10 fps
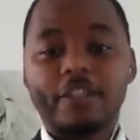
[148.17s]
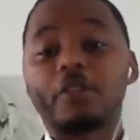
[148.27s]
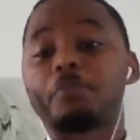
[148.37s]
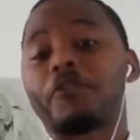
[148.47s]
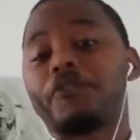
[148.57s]
So
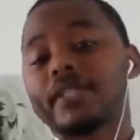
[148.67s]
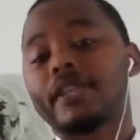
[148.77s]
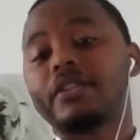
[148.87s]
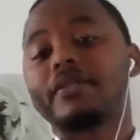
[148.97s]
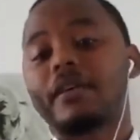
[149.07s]

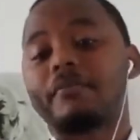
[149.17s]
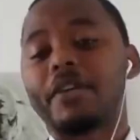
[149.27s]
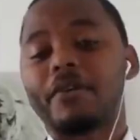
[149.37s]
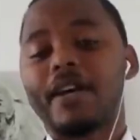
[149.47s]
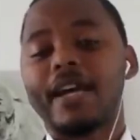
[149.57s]
Professor
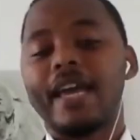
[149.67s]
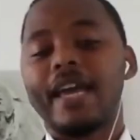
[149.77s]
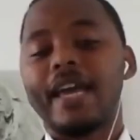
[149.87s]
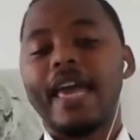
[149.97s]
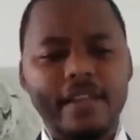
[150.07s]
Lutabingwa
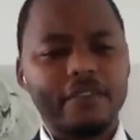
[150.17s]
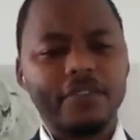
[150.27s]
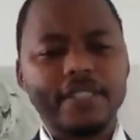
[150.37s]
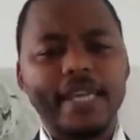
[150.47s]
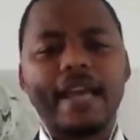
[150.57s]
has
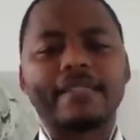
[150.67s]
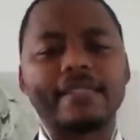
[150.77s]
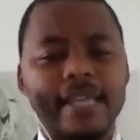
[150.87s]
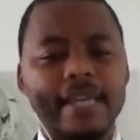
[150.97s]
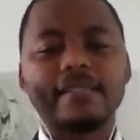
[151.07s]
traveled
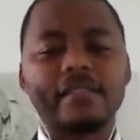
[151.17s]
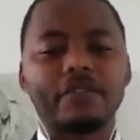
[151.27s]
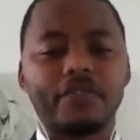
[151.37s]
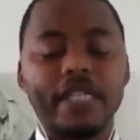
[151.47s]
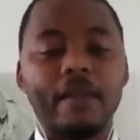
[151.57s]

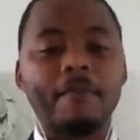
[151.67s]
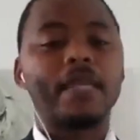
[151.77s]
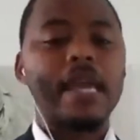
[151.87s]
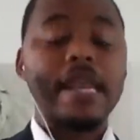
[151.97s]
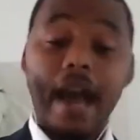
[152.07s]
extensively
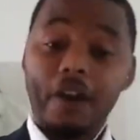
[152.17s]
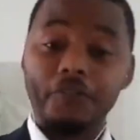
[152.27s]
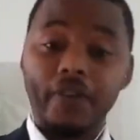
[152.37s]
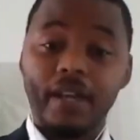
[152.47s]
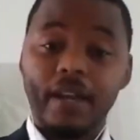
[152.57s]
in
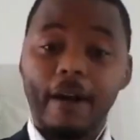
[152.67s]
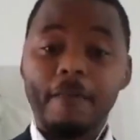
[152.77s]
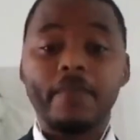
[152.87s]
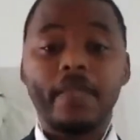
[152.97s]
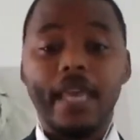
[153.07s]
Africa,